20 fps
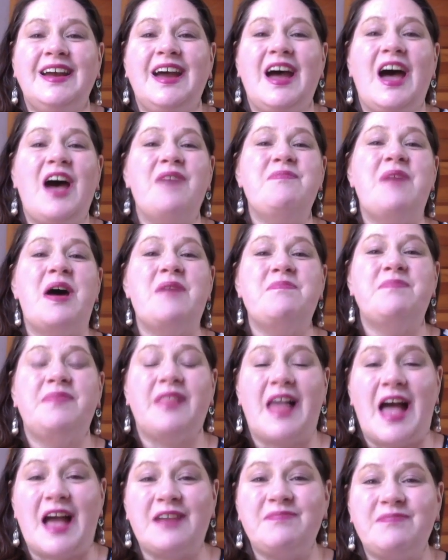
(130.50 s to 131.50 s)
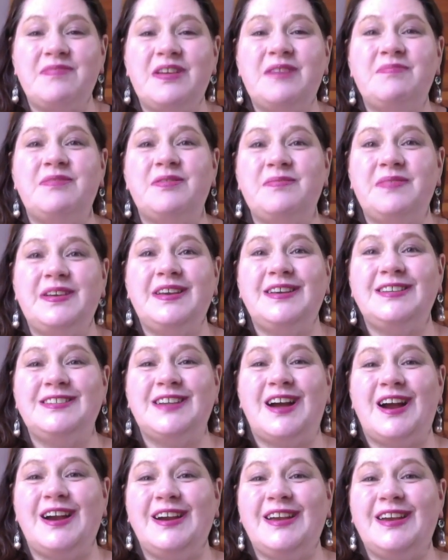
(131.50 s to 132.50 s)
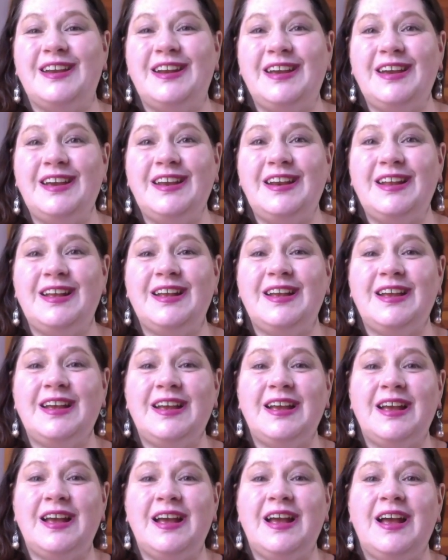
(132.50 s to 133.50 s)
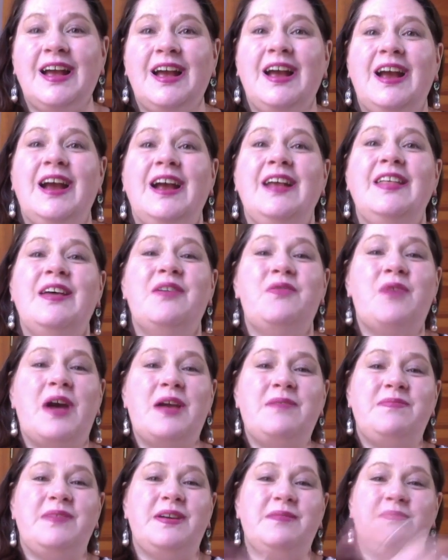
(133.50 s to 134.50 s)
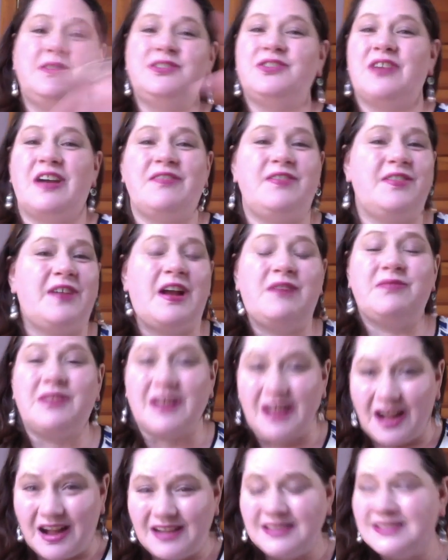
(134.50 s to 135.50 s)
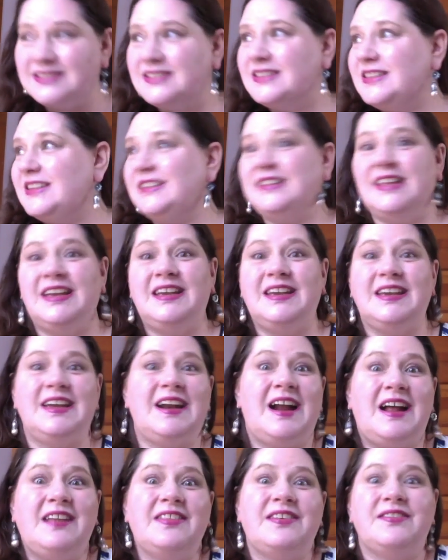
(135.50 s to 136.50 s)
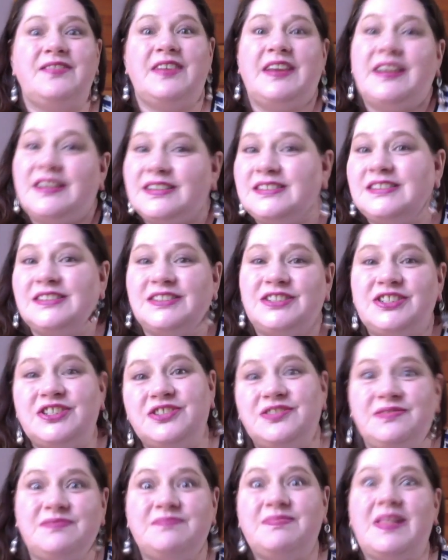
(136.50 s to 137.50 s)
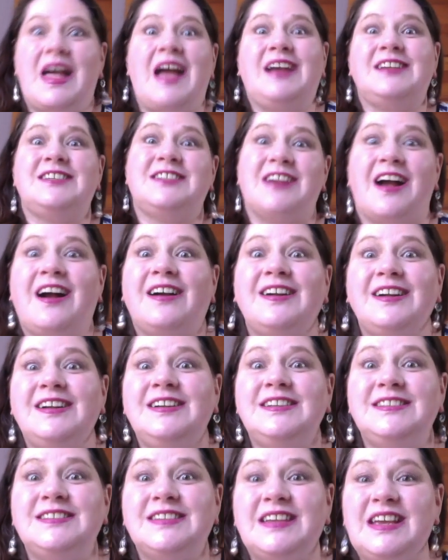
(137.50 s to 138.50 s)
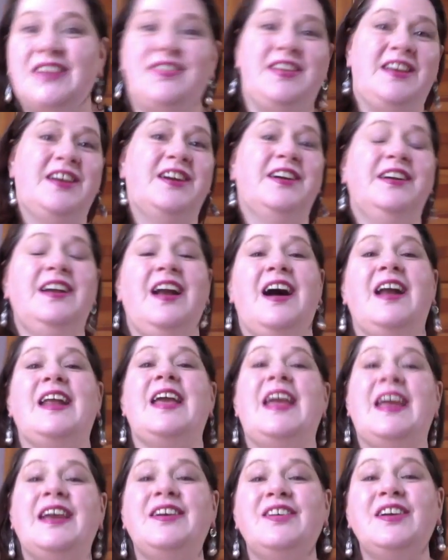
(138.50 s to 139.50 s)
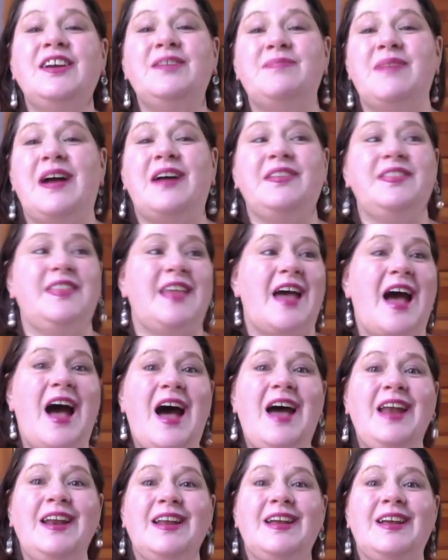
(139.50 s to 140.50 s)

about black people being targeted, that white people drive around guns and think they can get out of their vehicles and shoot black joggers, if you're not angry about that,